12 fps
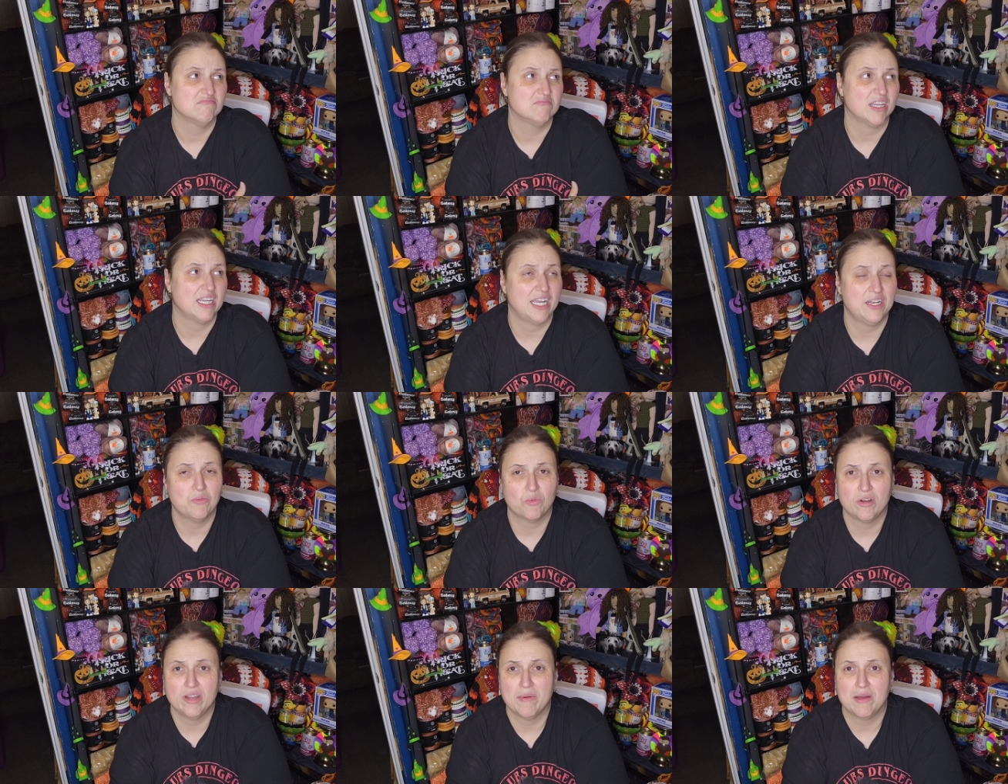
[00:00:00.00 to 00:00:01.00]
I kind of
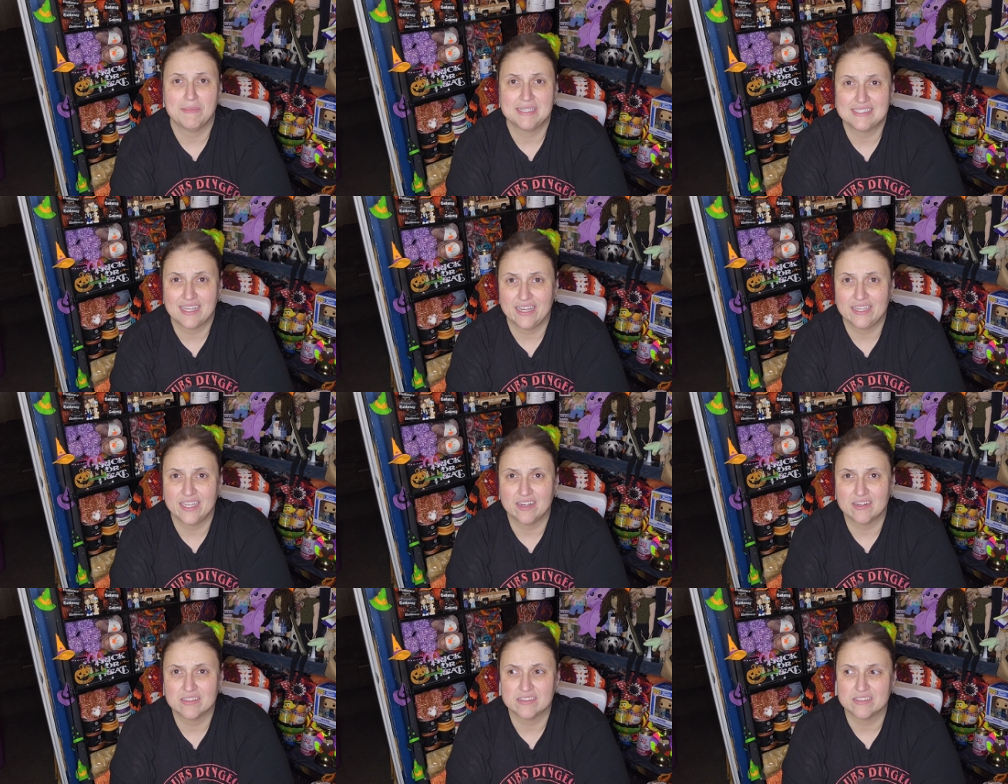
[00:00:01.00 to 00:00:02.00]
worry about my side
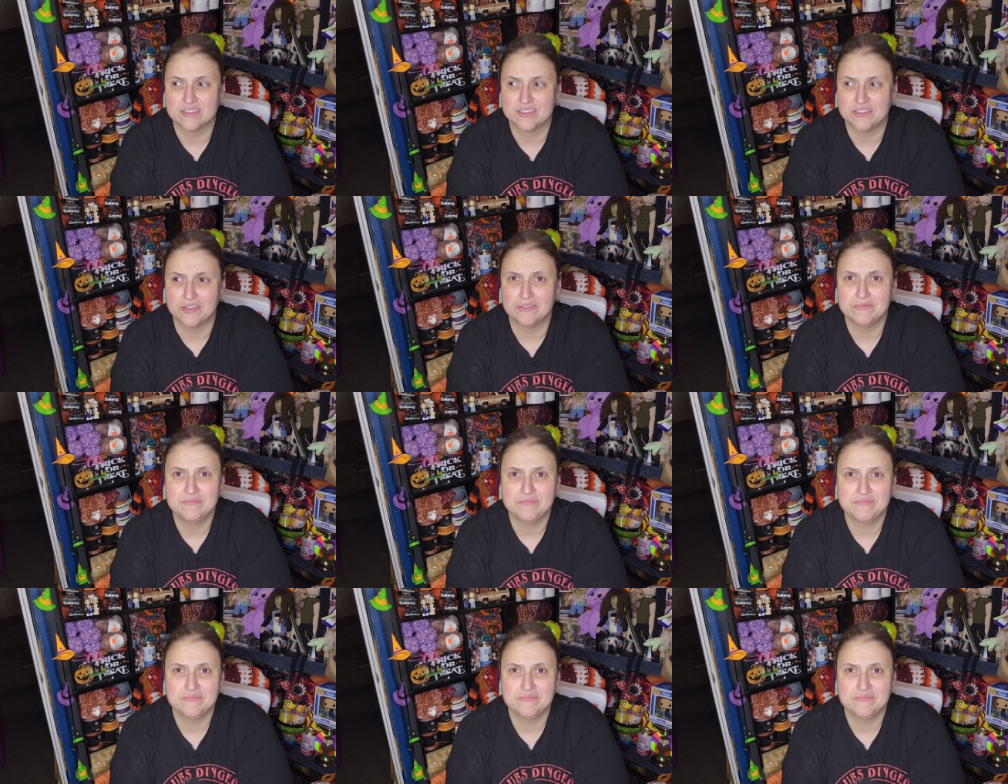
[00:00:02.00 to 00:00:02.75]
characters, you know?